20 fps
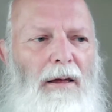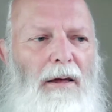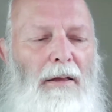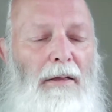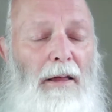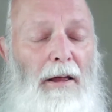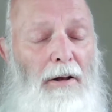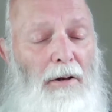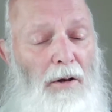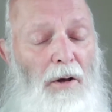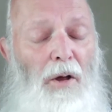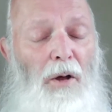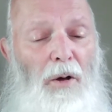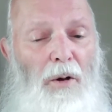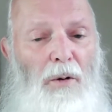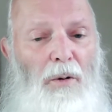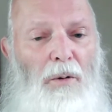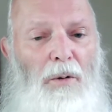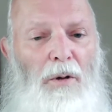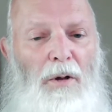they
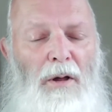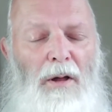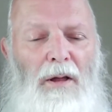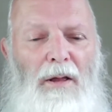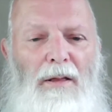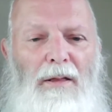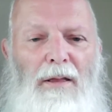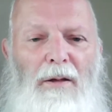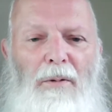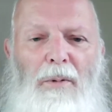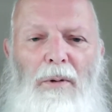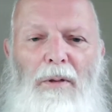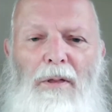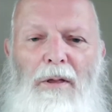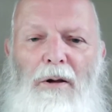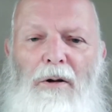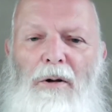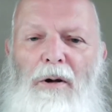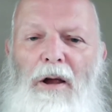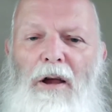know that with the
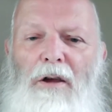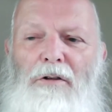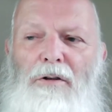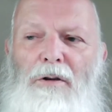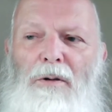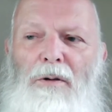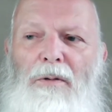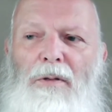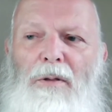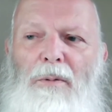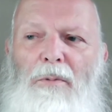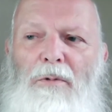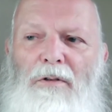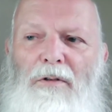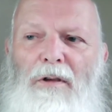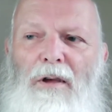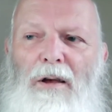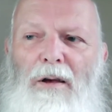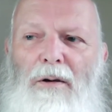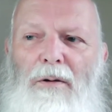creation of
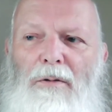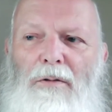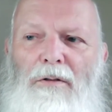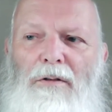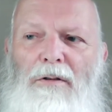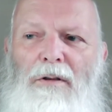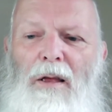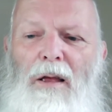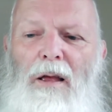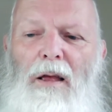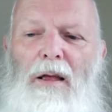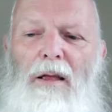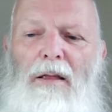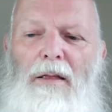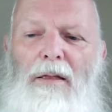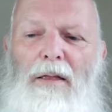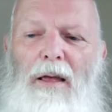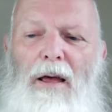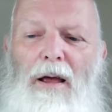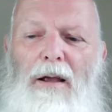themselves,
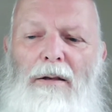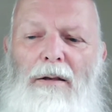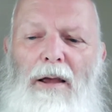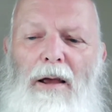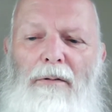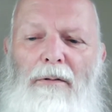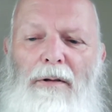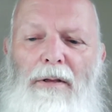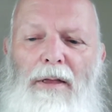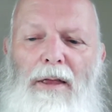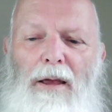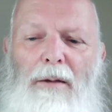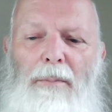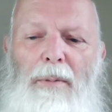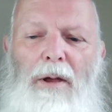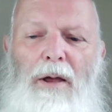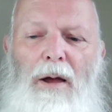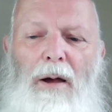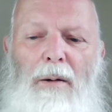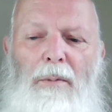that everything
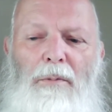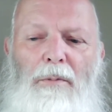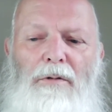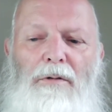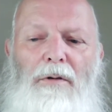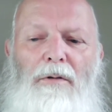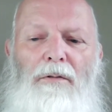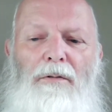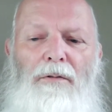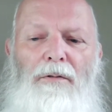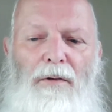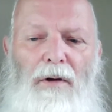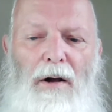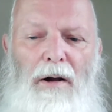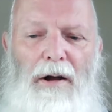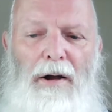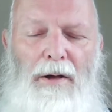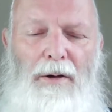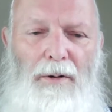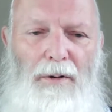becomes
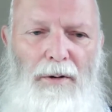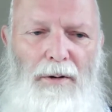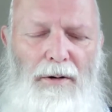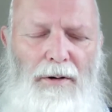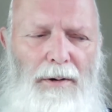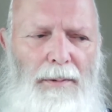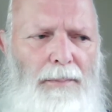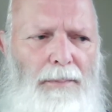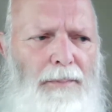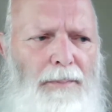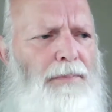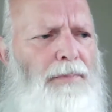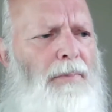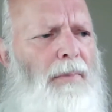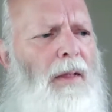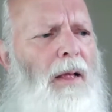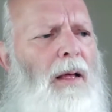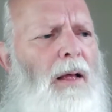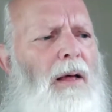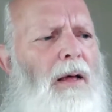very good.
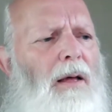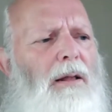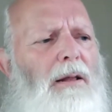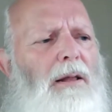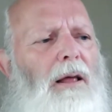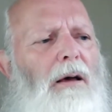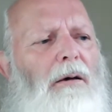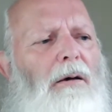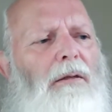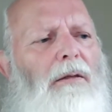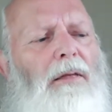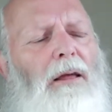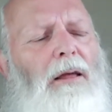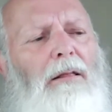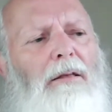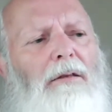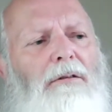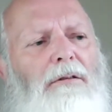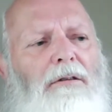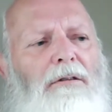Now, I think
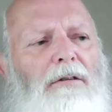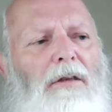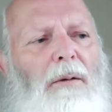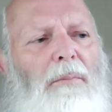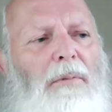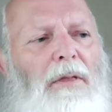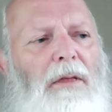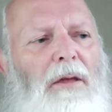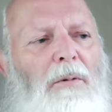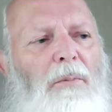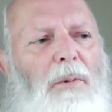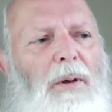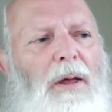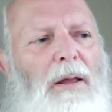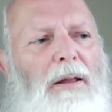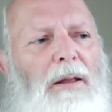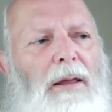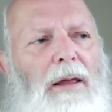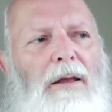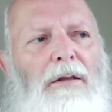this is something we
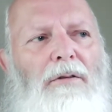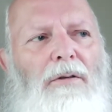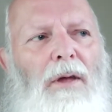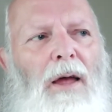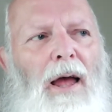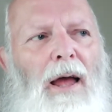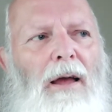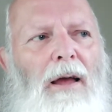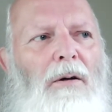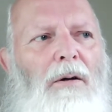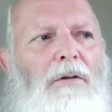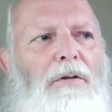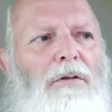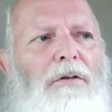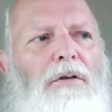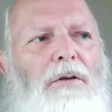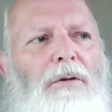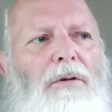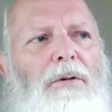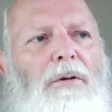need to hang on
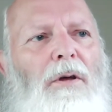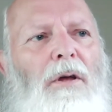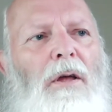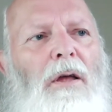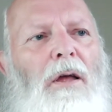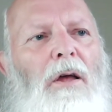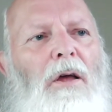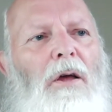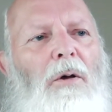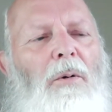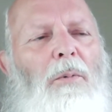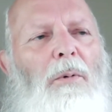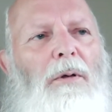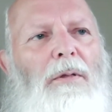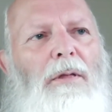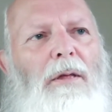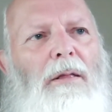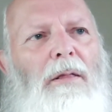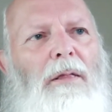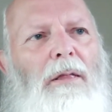to
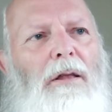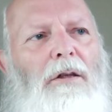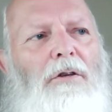within the